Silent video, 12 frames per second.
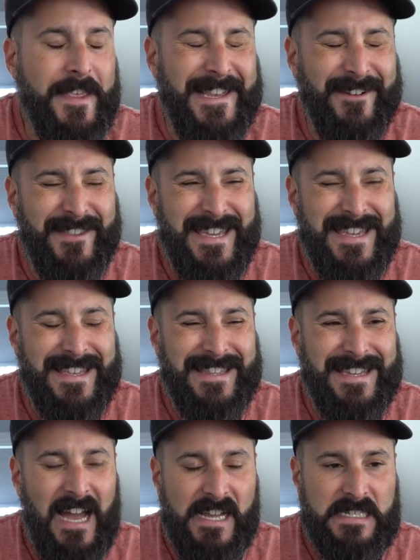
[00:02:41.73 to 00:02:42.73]

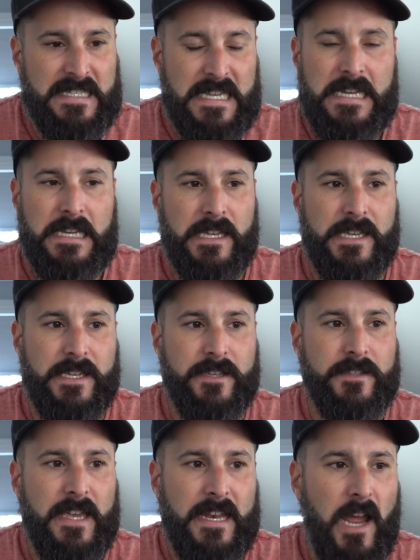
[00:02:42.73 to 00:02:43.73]
The idea
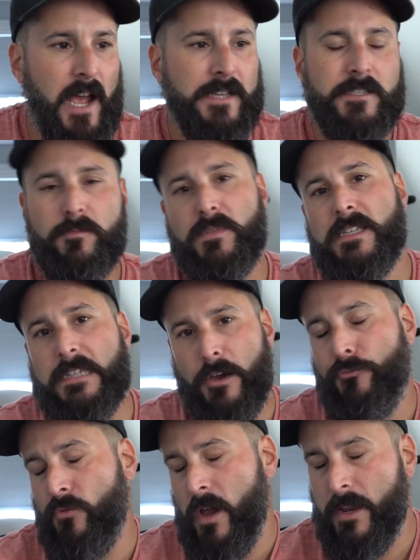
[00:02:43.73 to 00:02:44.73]
is it has to be
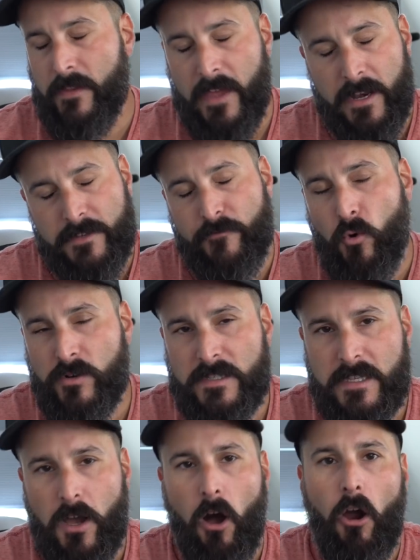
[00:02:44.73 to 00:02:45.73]
done right. And that is, of
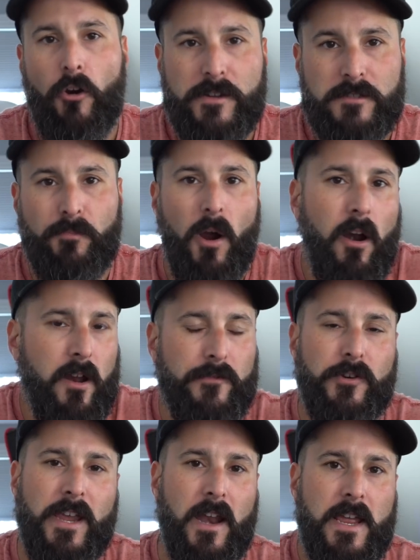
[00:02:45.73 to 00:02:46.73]
course, the hardest part
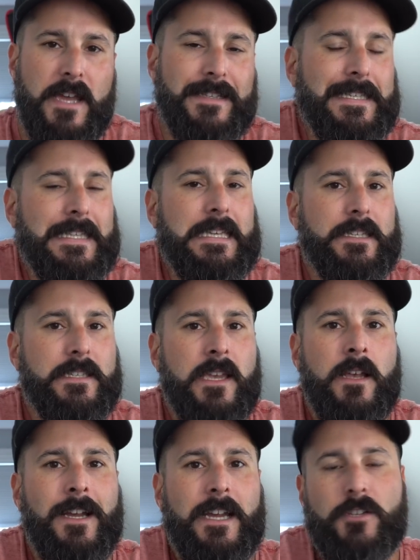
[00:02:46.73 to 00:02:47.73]
if you're getting into this,
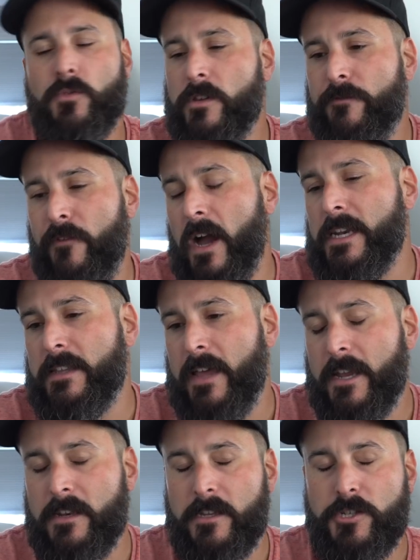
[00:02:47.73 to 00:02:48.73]
is really finding
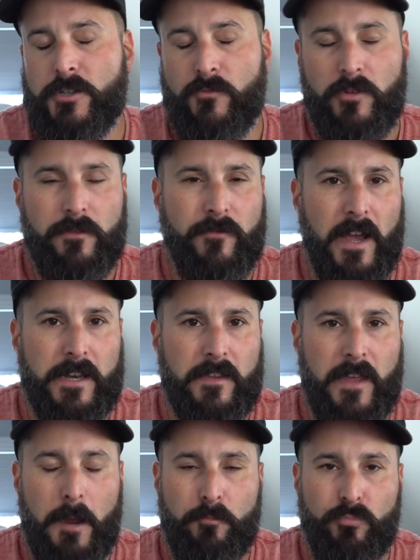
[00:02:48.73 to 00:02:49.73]
that niche and really finding
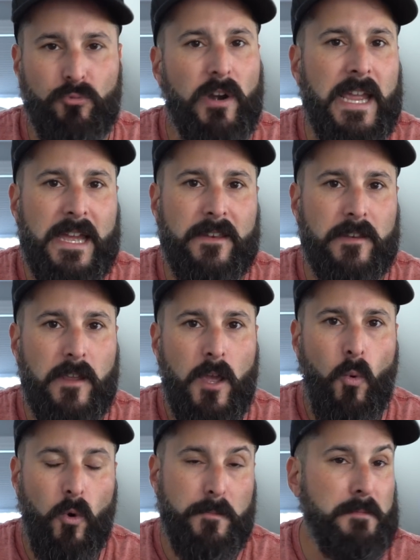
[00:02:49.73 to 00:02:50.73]
that brand
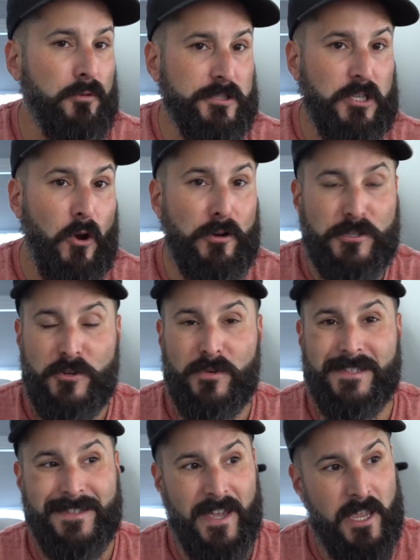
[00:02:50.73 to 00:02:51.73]
where people turn to
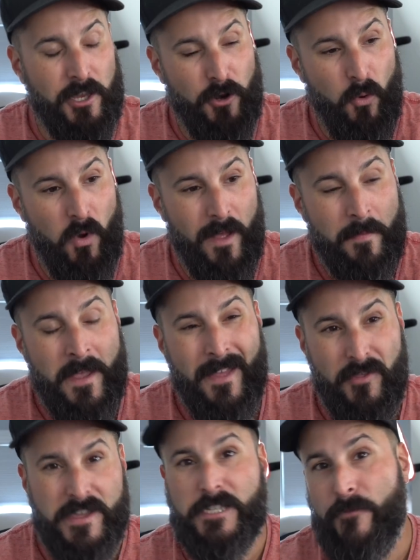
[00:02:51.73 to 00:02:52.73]
and say, you know what,
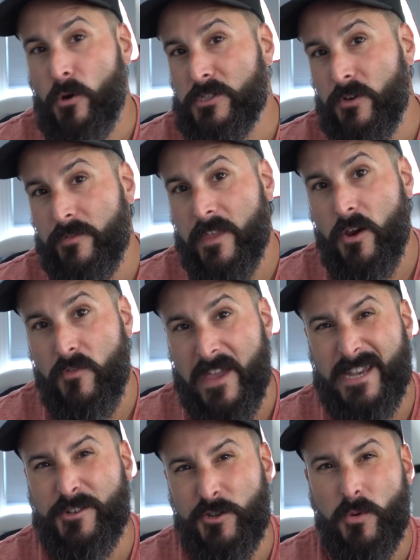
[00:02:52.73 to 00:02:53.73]
these folks over there,
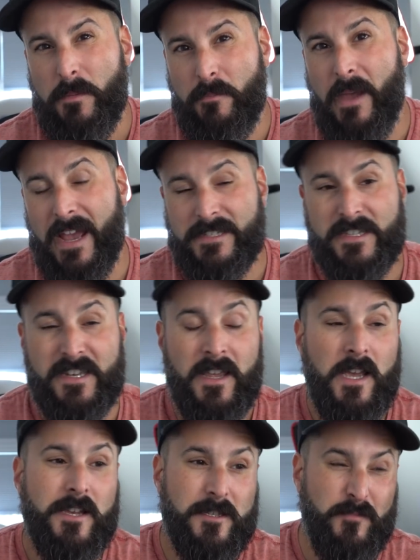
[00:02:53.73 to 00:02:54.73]
they do it best. And
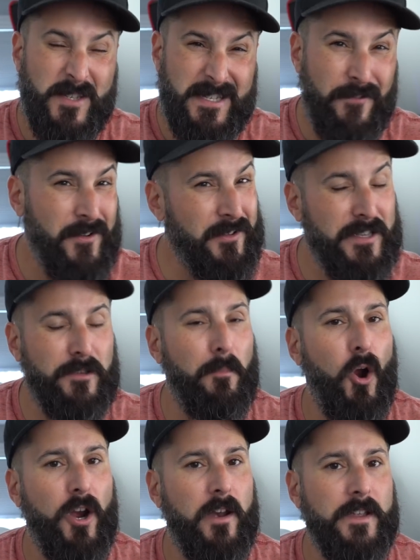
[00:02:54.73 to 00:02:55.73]
specifically in the
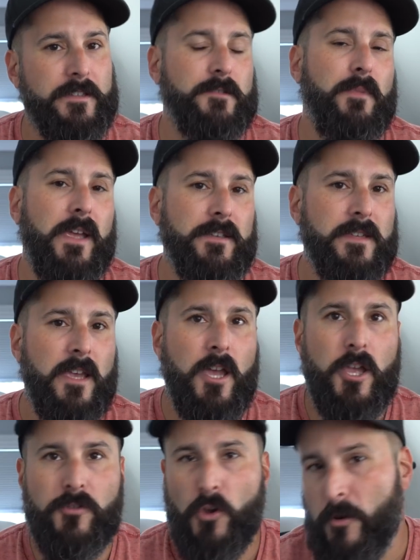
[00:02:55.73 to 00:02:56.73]
marketing space,
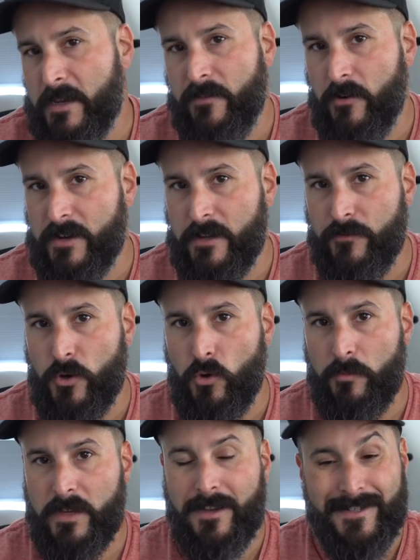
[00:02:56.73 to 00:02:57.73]
it's going to be very
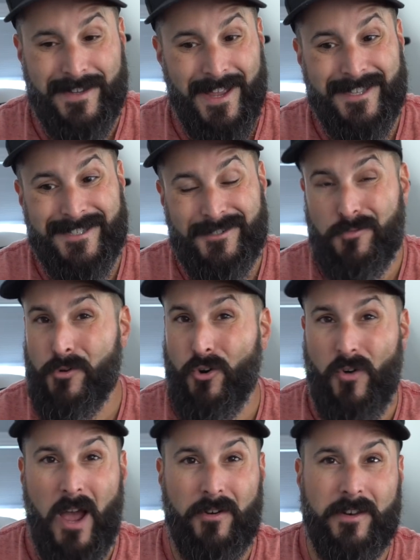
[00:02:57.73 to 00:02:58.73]
difficult because it's super
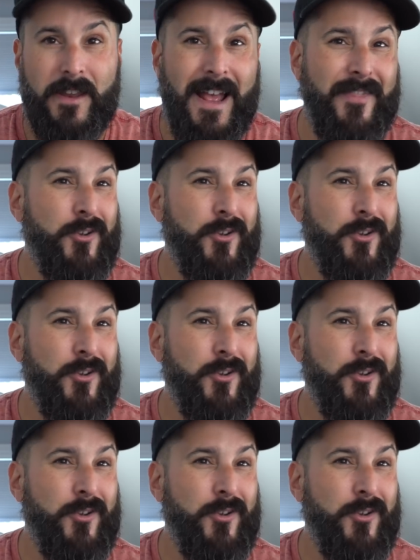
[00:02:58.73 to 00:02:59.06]
crowded.